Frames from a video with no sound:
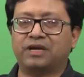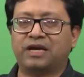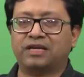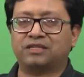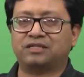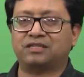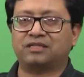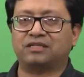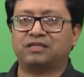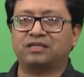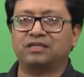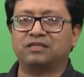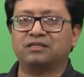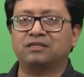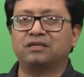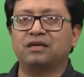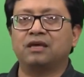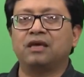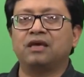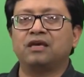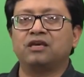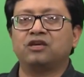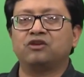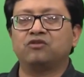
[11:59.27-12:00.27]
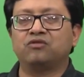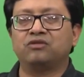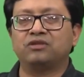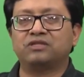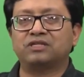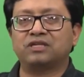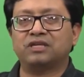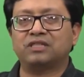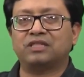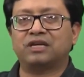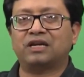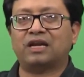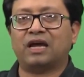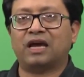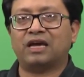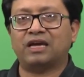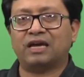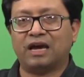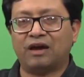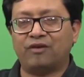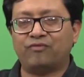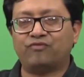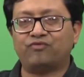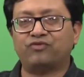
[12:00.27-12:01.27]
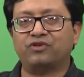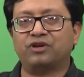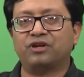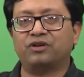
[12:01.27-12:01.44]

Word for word: asset is, you will say that I have to